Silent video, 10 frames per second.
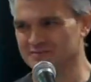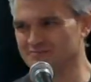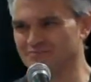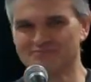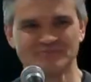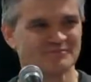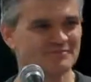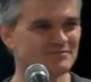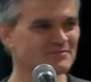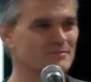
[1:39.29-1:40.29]
I am your
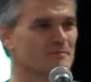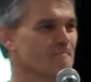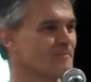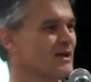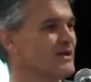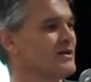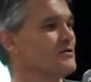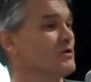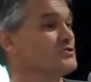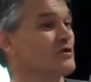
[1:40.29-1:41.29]
father.
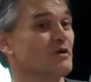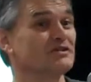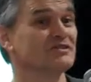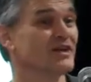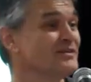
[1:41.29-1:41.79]
Oh, sorry, what is